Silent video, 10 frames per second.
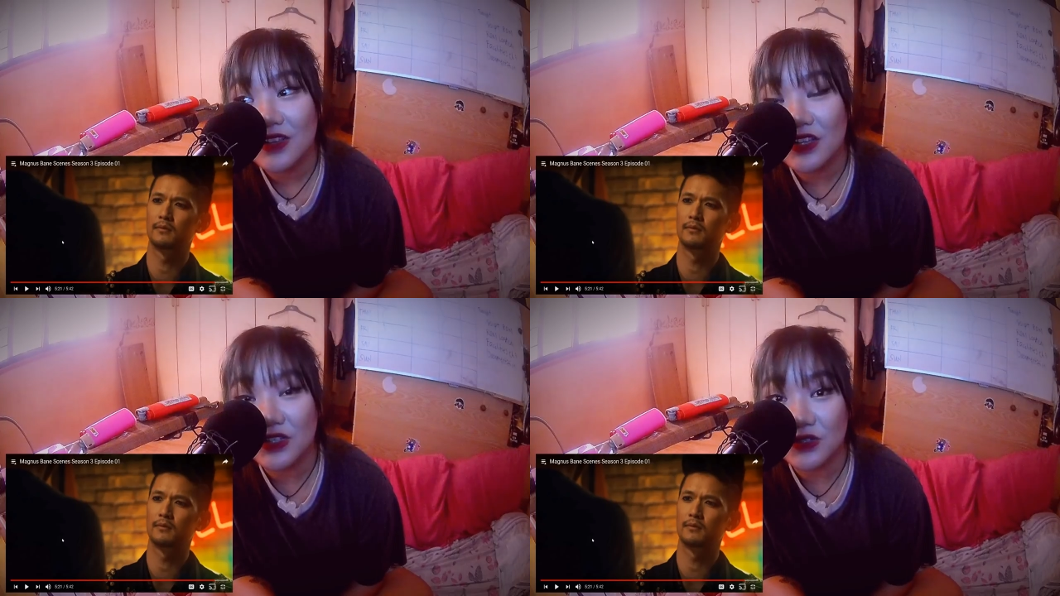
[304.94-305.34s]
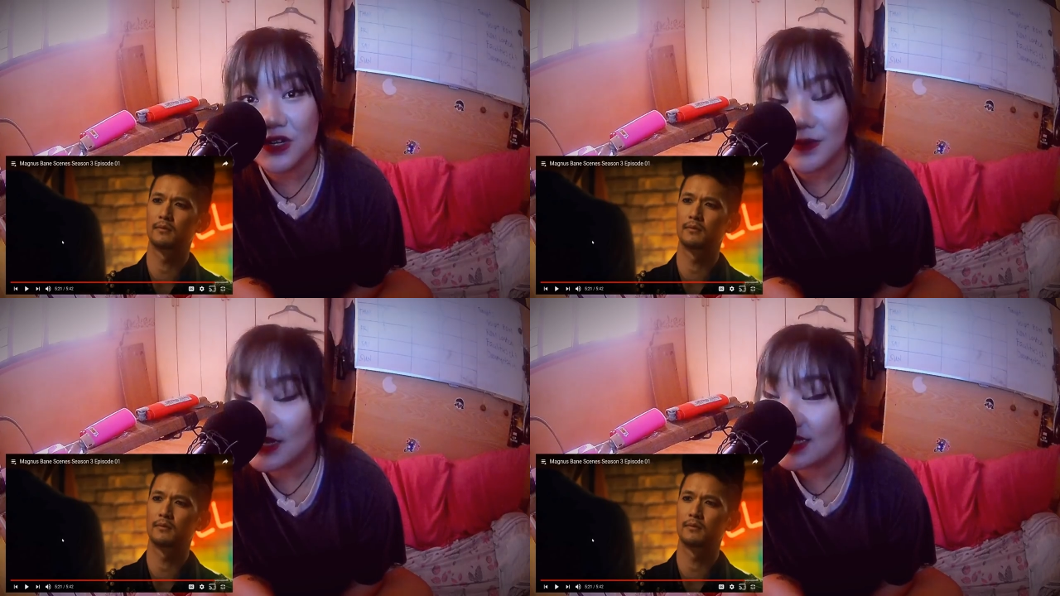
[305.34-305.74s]
Speaker 1: like a
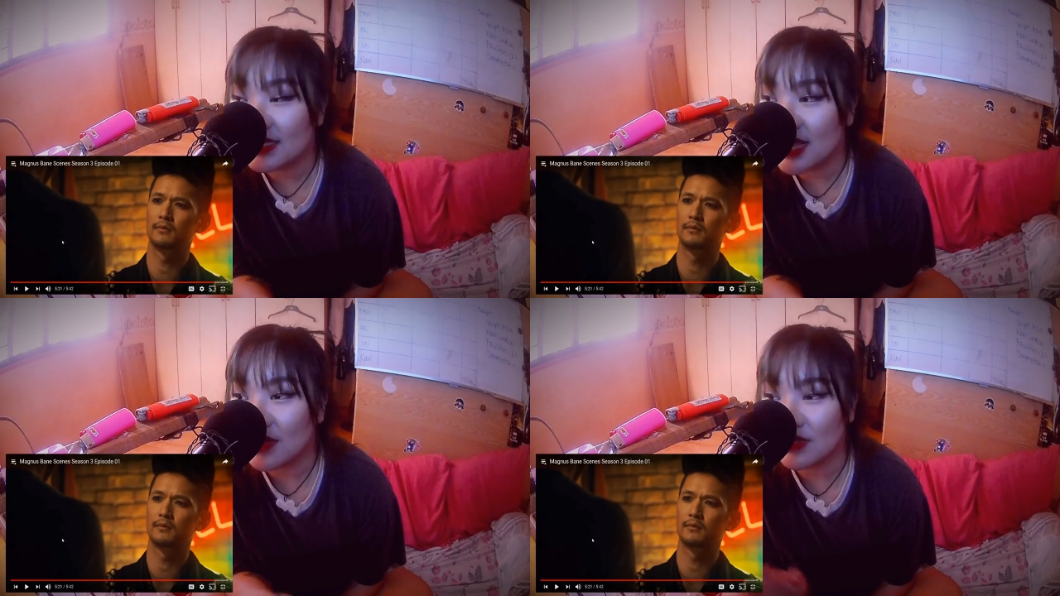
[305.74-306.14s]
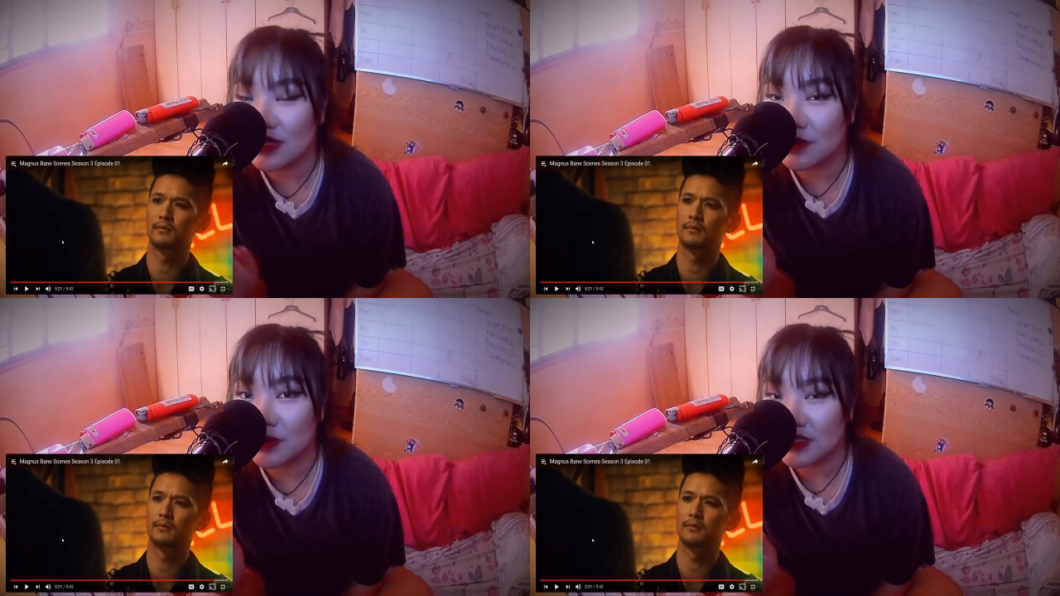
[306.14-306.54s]
dream. It sounds
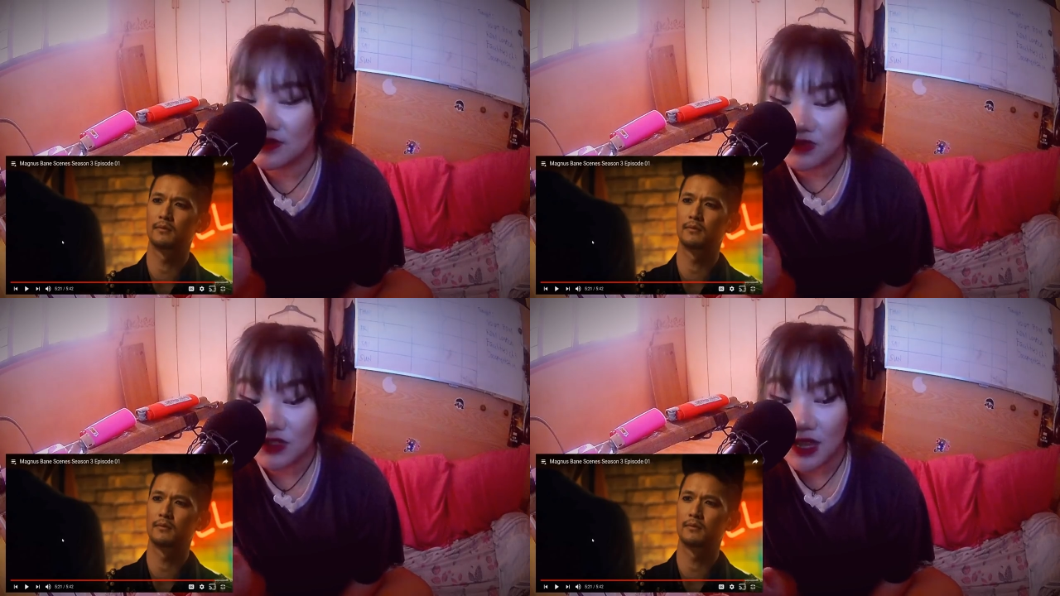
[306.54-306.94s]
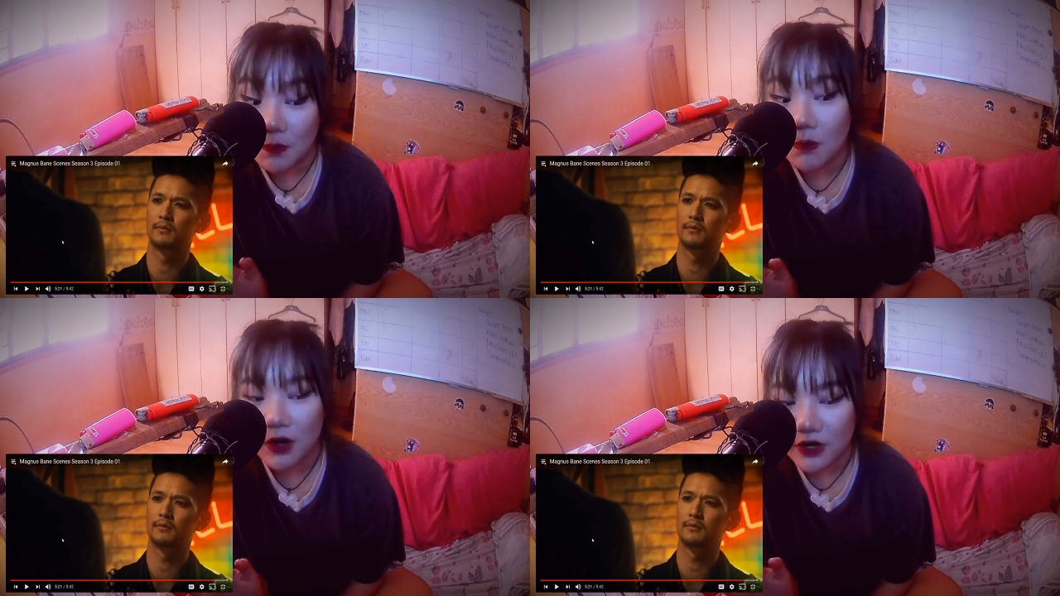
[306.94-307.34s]
like a place of just like
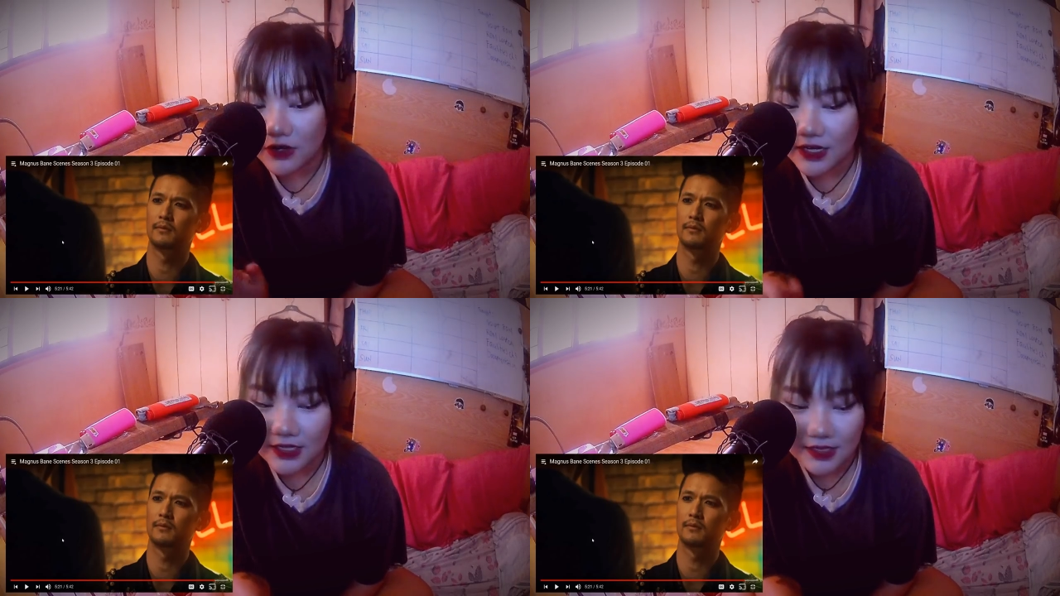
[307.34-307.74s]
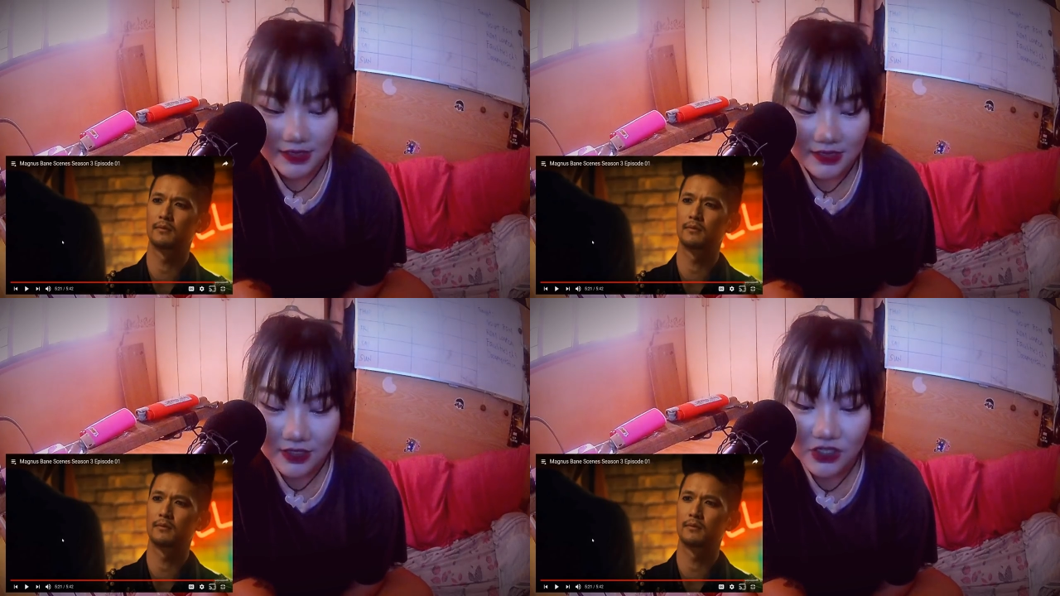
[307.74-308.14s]
margaritas
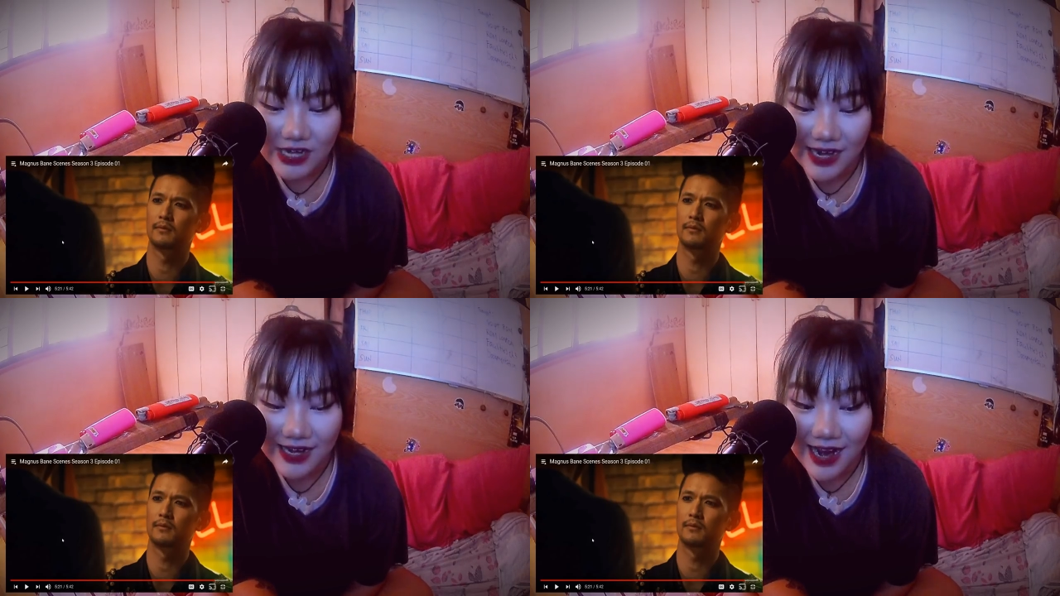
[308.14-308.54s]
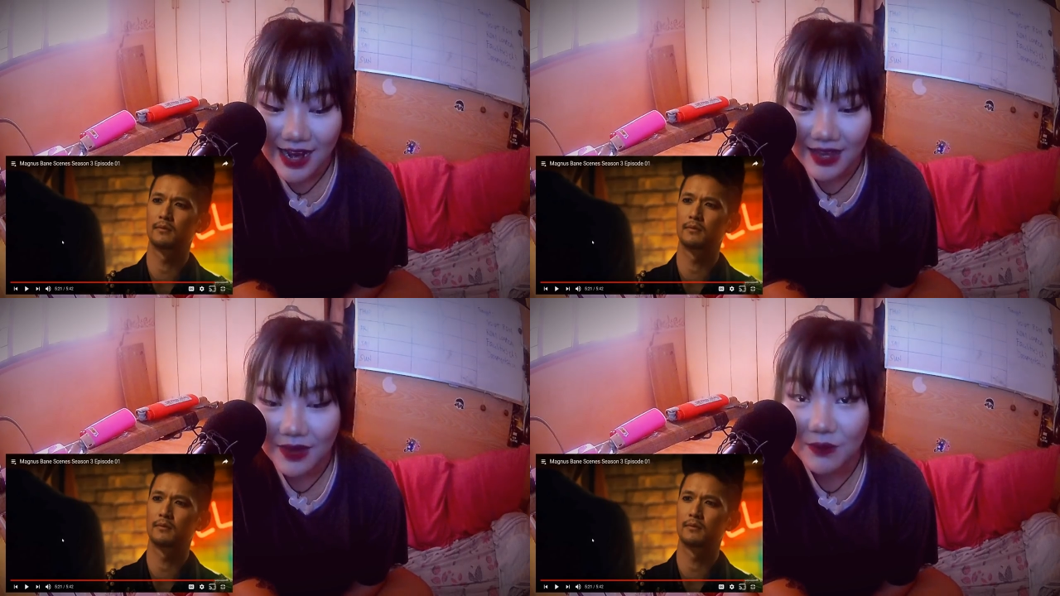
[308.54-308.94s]
and sunshine.
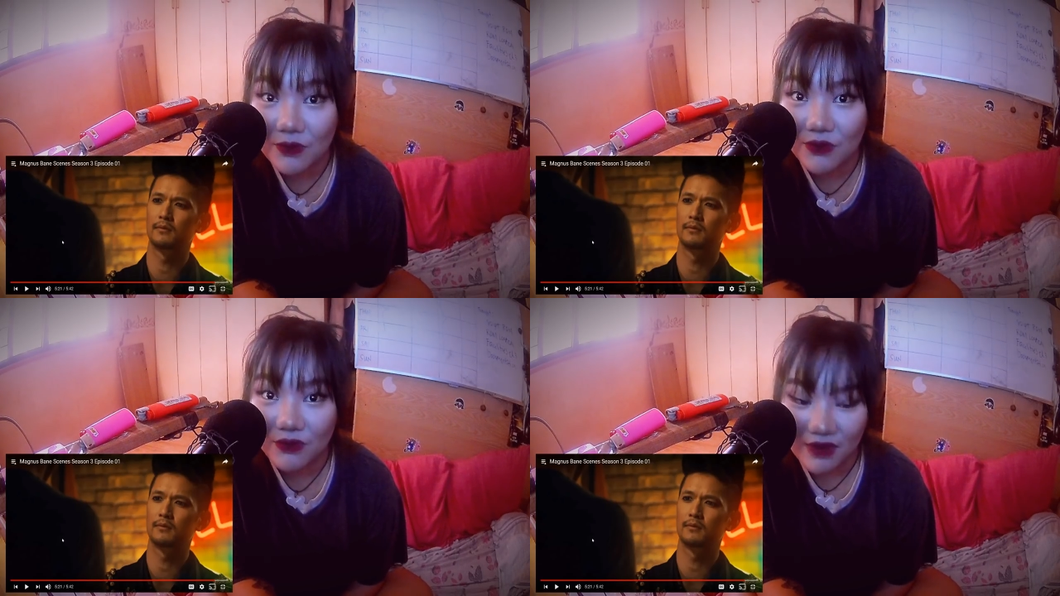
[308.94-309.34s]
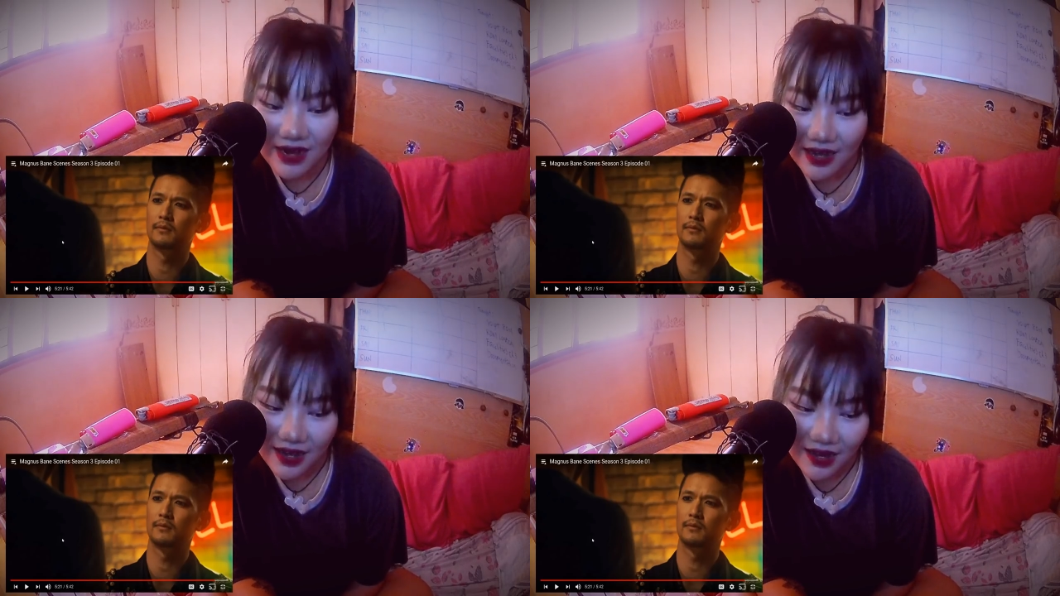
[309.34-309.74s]
I am
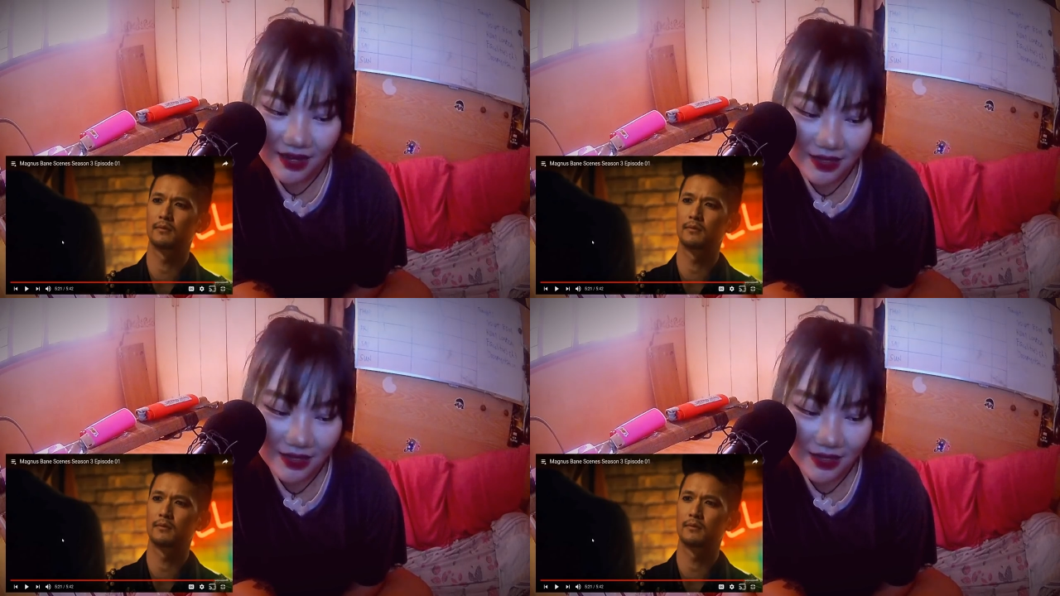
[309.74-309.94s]
ready.